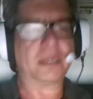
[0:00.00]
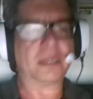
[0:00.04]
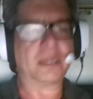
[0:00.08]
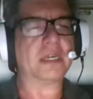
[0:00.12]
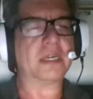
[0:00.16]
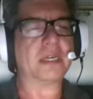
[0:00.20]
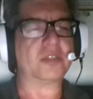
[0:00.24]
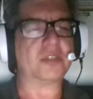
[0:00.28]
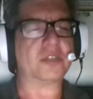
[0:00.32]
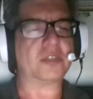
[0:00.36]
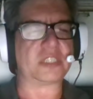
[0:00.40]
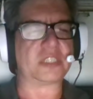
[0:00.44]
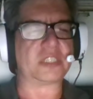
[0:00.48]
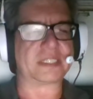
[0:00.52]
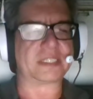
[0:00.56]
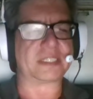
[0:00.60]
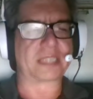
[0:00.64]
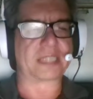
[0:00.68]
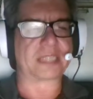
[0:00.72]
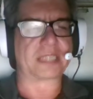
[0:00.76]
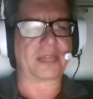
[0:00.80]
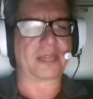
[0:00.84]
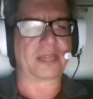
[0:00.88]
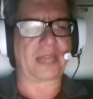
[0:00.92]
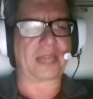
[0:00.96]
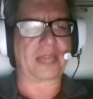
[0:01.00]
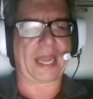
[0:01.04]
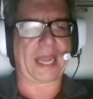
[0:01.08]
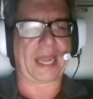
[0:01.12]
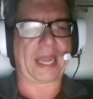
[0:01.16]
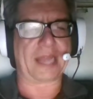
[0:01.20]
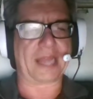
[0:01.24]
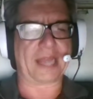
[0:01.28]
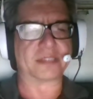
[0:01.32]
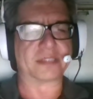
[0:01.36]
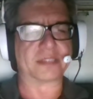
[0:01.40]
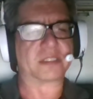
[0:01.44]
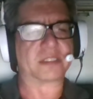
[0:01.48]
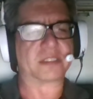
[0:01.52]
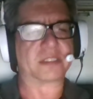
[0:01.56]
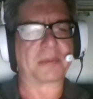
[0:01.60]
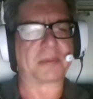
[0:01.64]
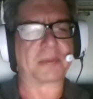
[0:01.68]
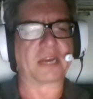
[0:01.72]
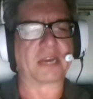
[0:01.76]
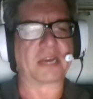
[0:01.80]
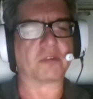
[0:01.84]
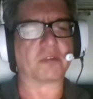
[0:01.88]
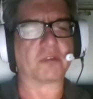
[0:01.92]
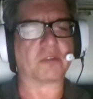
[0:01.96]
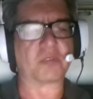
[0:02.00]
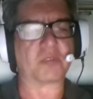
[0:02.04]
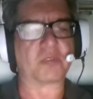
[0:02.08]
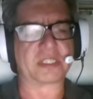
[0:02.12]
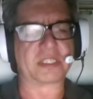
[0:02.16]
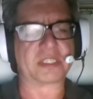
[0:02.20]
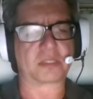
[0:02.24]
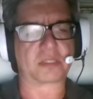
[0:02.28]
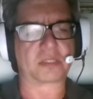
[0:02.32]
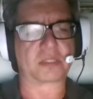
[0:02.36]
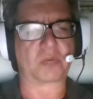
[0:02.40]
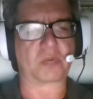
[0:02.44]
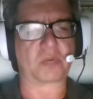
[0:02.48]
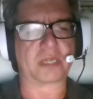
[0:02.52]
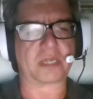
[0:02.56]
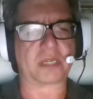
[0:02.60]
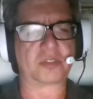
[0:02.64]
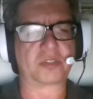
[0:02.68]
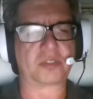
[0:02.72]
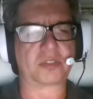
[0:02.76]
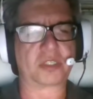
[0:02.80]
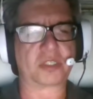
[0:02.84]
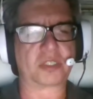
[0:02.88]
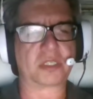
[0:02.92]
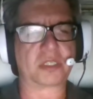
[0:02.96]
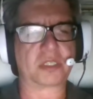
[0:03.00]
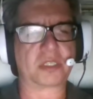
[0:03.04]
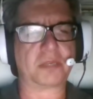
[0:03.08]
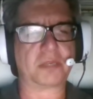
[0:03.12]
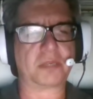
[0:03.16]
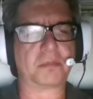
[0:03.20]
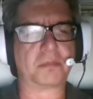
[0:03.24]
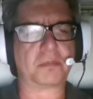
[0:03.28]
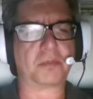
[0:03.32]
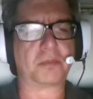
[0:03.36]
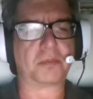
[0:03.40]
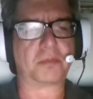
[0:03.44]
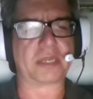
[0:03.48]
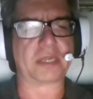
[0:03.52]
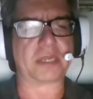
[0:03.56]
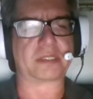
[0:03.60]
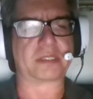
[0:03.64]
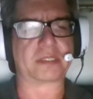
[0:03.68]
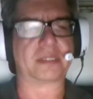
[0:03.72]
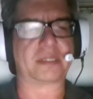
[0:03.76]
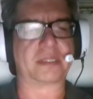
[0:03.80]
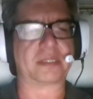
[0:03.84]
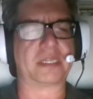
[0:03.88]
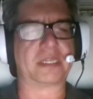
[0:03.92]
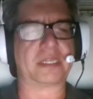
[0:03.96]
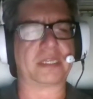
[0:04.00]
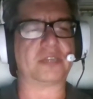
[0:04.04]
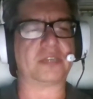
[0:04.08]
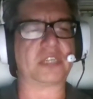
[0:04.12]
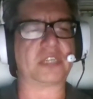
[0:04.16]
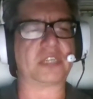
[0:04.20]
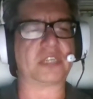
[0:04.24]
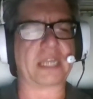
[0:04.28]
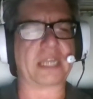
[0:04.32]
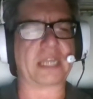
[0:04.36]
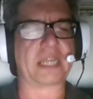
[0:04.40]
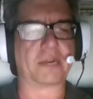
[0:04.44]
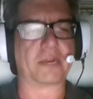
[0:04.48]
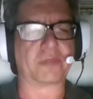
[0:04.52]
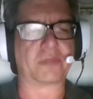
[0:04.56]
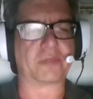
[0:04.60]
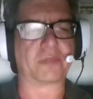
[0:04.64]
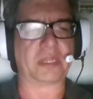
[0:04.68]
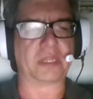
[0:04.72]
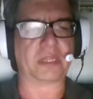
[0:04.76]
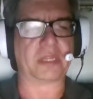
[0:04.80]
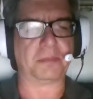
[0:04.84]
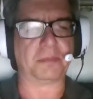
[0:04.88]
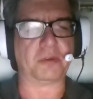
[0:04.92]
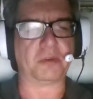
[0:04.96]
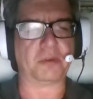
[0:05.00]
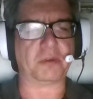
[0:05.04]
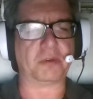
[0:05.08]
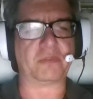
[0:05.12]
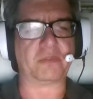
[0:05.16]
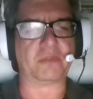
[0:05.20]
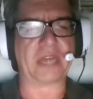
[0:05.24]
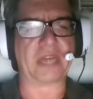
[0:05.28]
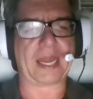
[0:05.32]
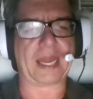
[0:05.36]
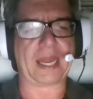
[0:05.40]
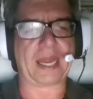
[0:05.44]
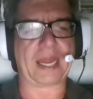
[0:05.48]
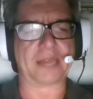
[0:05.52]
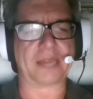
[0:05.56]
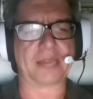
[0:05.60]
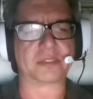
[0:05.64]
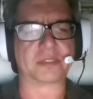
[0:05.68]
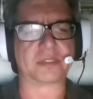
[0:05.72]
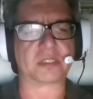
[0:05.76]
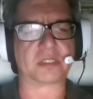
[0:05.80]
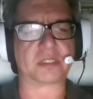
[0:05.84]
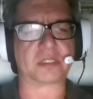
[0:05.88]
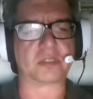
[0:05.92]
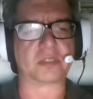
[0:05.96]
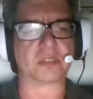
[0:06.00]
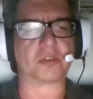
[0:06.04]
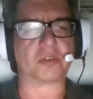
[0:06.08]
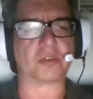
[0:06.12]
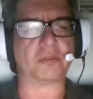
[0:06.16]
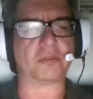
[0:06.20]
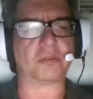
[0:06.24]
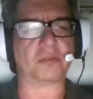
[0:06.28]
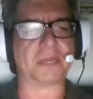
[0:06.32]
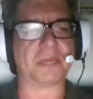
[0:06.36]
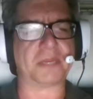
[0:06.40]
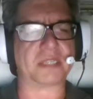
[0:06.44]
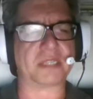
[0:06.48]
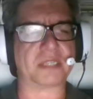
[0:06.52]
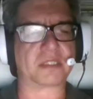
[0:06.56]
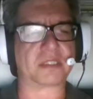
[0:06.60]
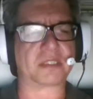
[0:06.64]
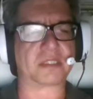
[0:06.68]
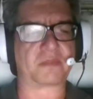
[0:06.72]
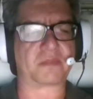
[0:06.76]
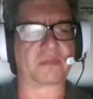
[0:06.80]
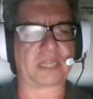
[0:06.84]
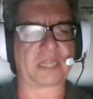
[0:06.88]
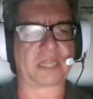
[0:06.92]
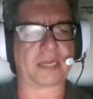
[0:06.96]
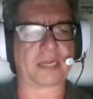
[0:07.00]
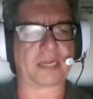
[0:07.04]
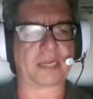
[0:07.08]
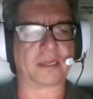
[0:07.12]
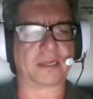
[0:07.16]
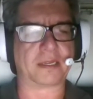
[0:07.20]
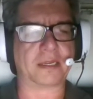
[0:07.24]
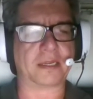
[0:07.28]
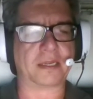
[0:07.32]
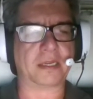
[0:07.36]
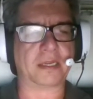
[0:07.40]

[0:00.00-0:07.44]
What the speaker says: She set the hands by her wristwatch. Presently she carefully moved the hands to 2 minutes of 10.